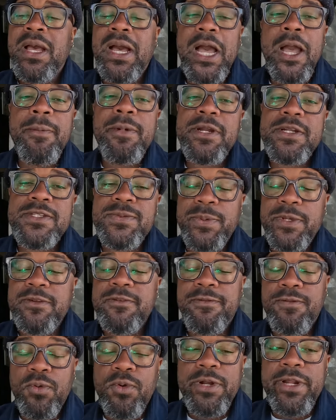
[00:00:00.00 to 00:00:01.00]
I'm going to
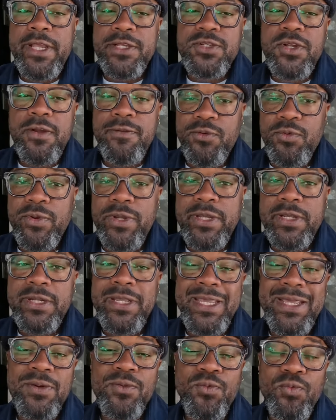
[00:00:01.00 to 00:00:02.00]
spend four days off
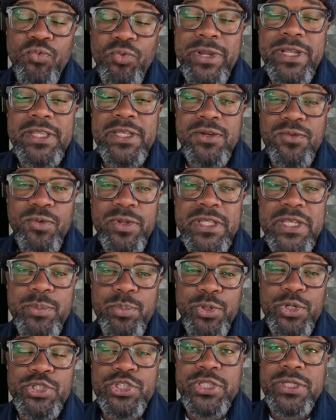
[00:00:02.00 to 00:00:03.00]
grid and really, really
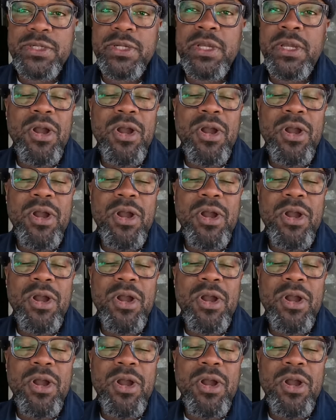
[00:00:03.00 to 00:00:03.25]
push it.